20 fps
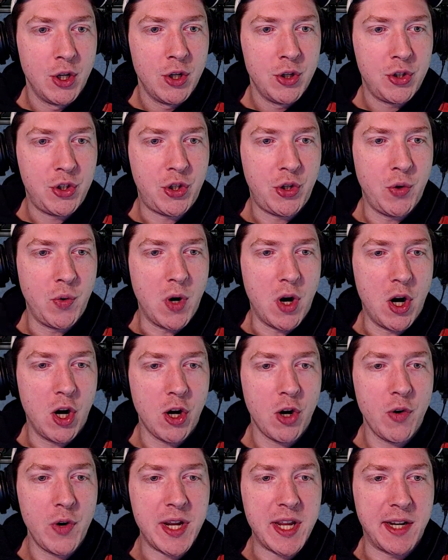to
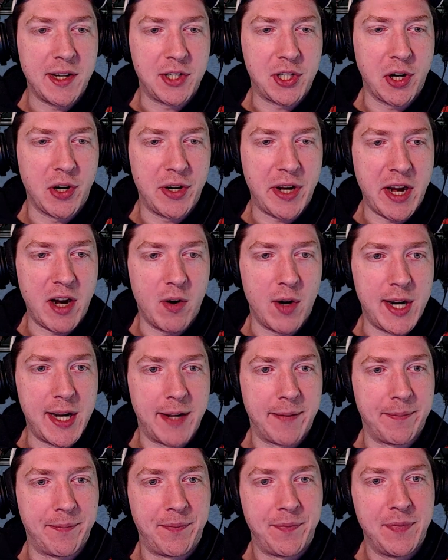Arian Targaryen.
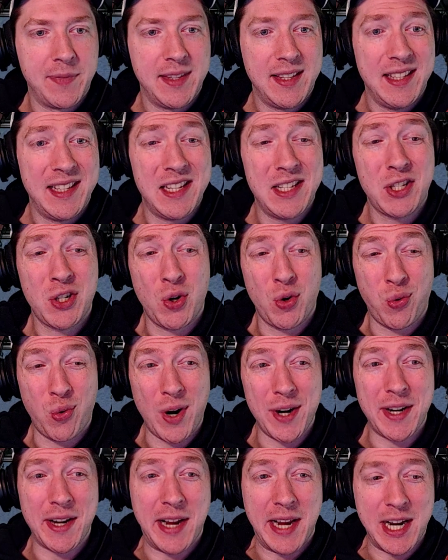It is
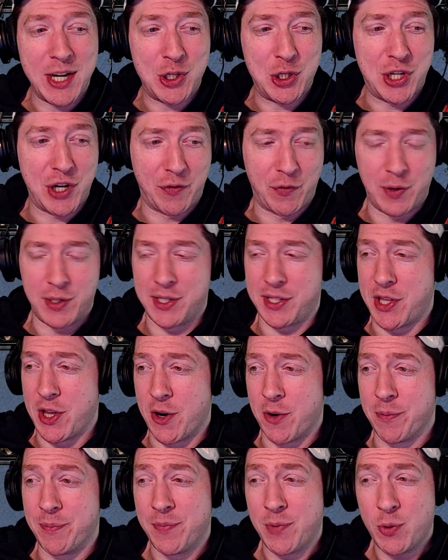quite an age difference,
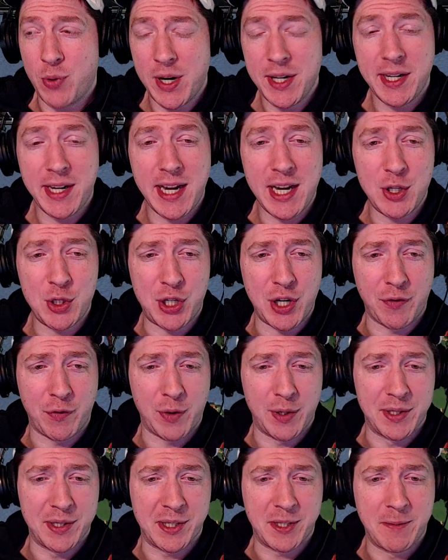though. Quite an age
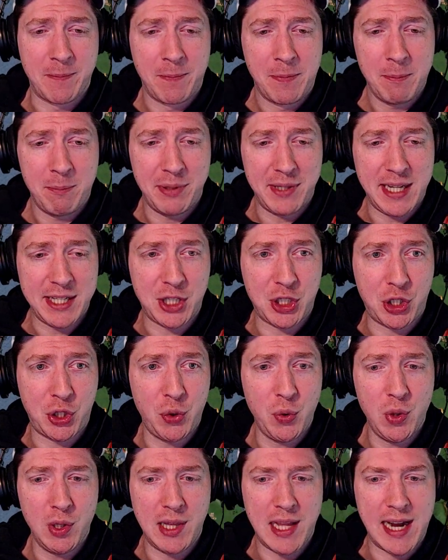difference. But that's two
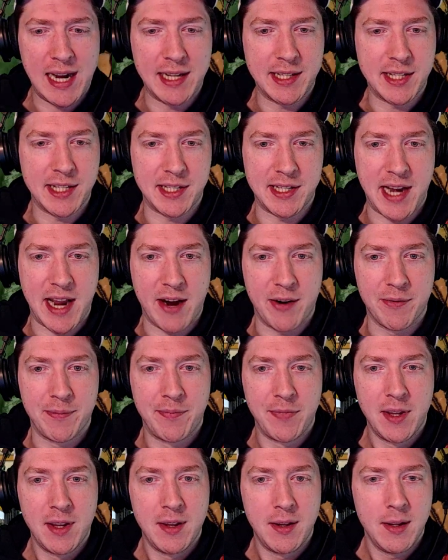alliances now.
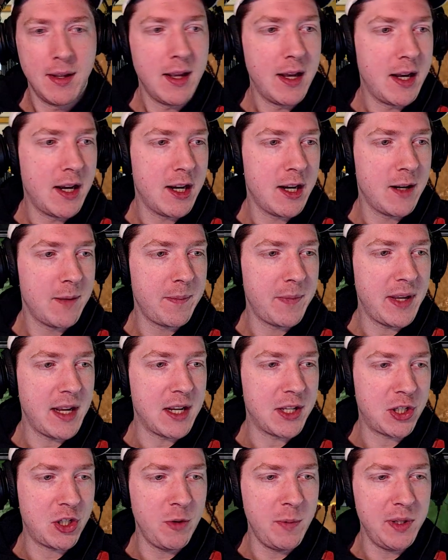
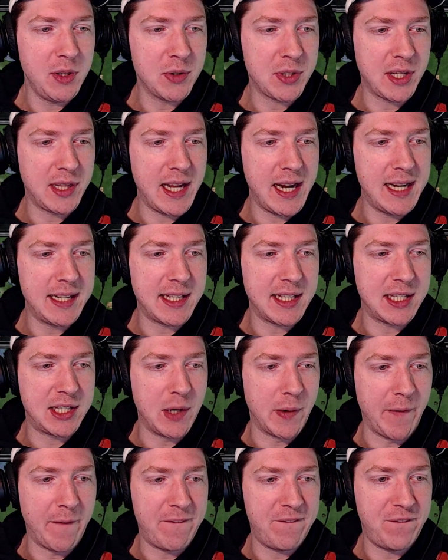Assuming those alliances
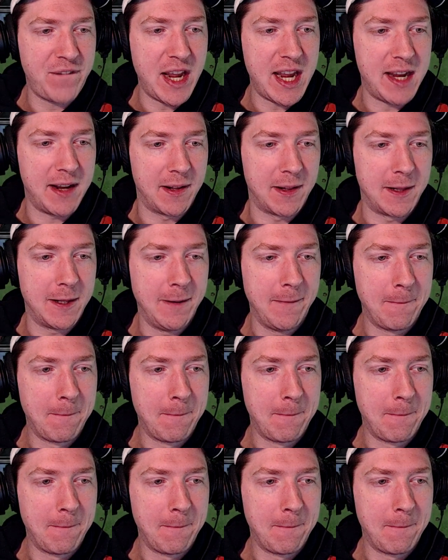don't fail.